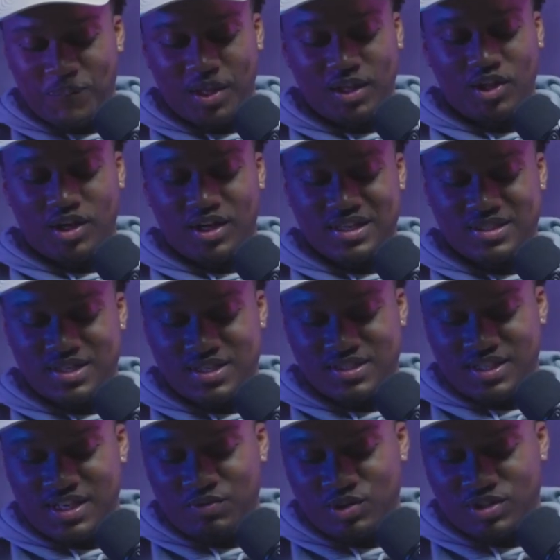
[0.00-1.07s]
but look, it says
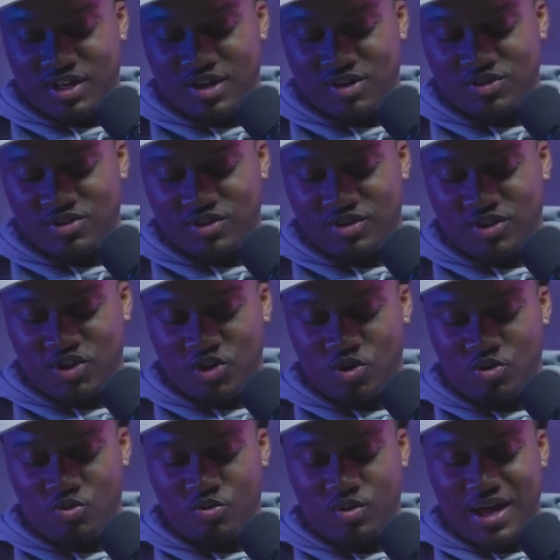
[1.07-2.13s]
the evil desires
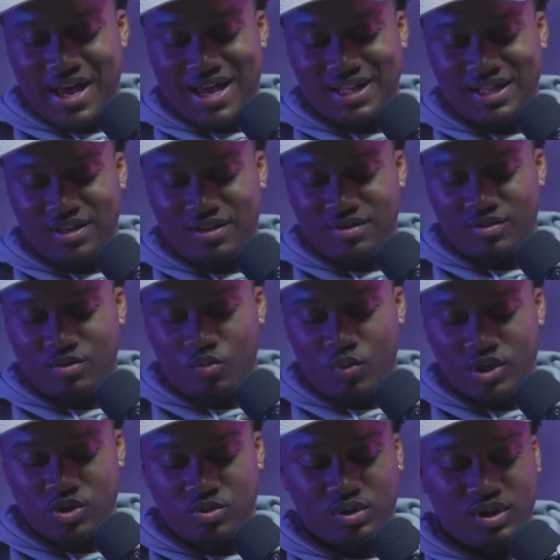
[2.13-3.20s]
you had
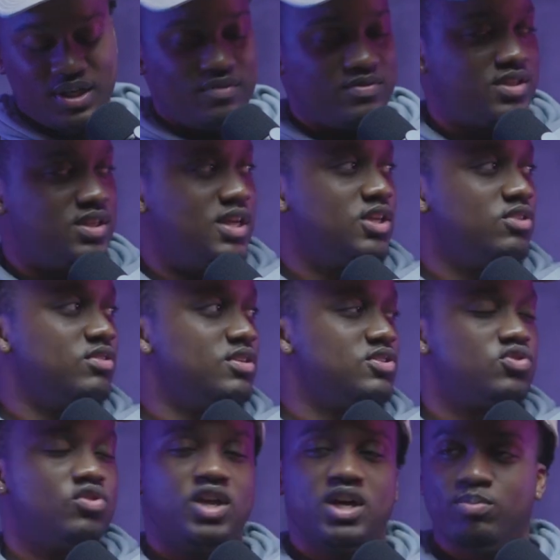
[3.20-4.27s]
when you lived in ignorance.
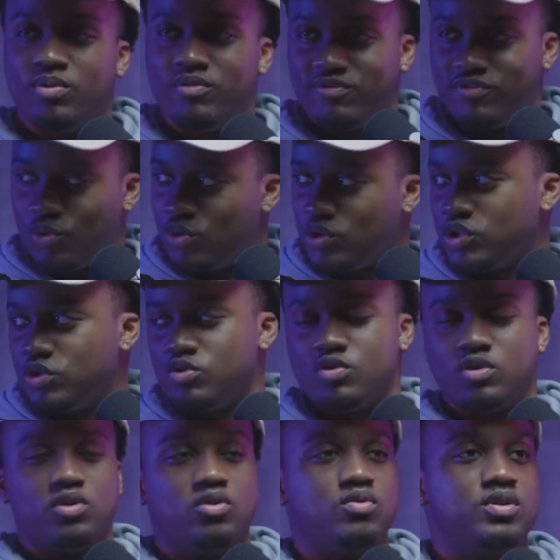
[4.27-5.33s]
So like before you knew
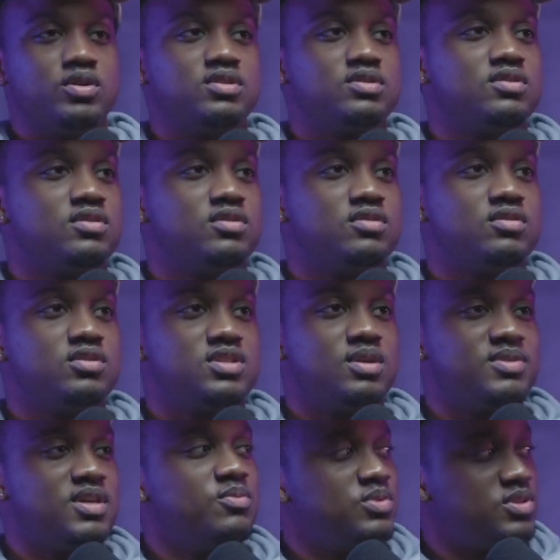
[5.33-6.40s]
the Lord,
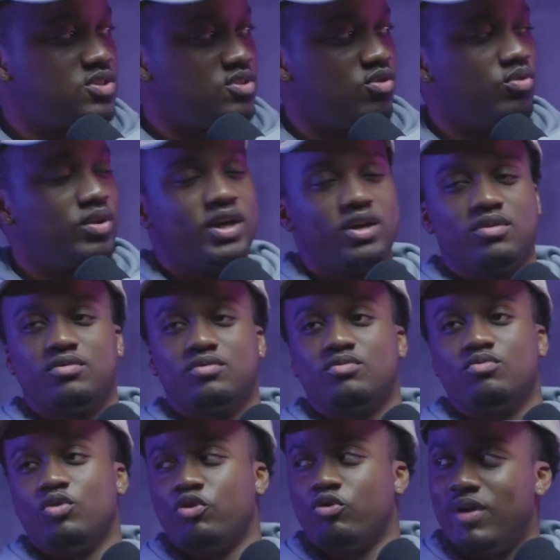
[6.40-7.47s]
sometimes we still like
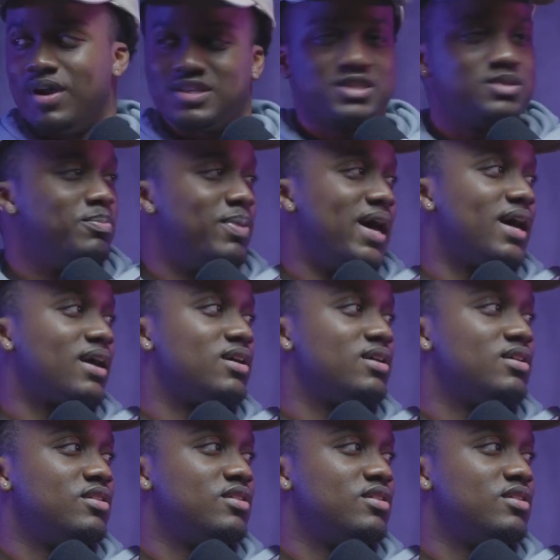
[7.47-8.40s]
regress back